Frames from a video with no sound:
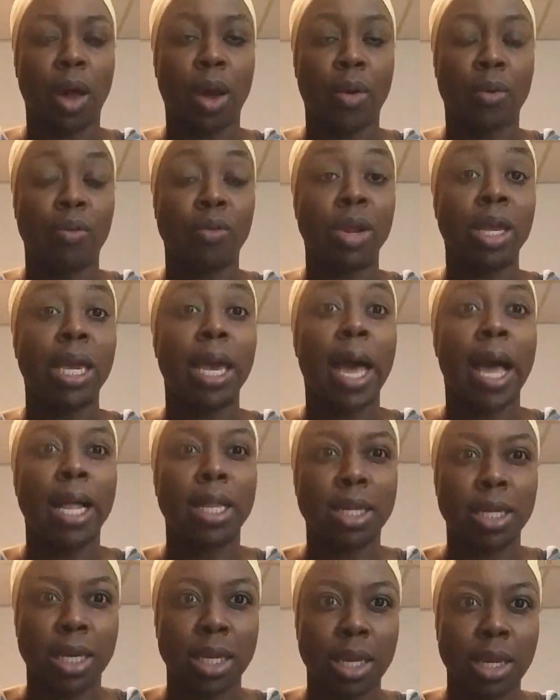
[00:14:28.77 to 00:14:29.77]

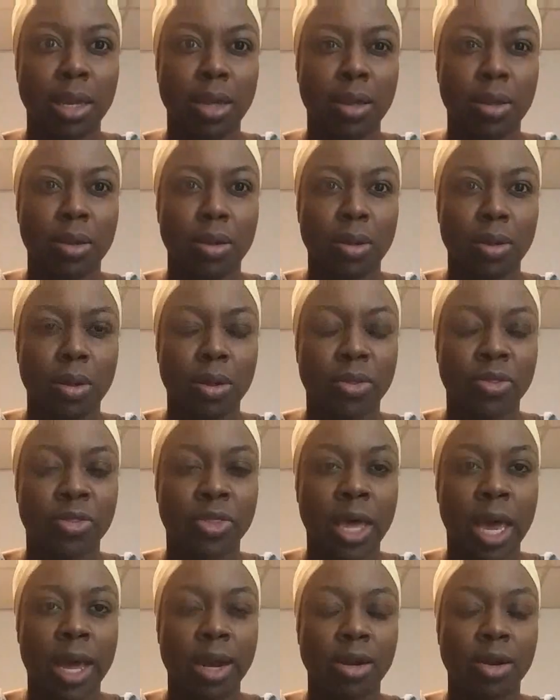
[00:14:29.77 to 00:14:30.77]
reality
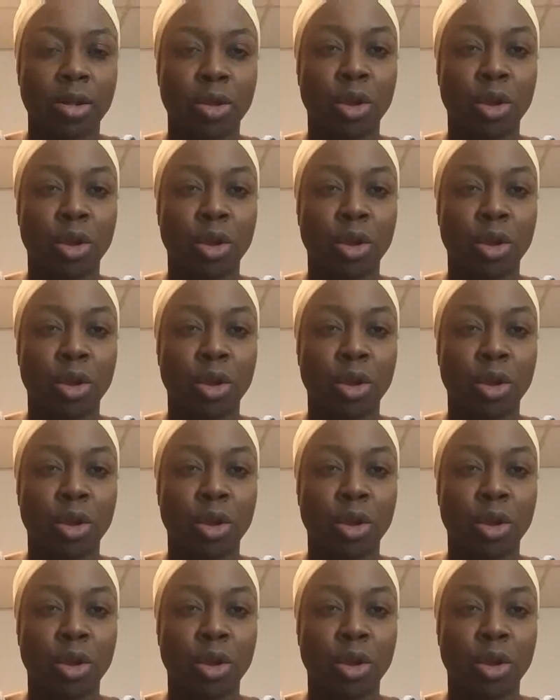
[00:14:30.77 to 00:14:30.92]
that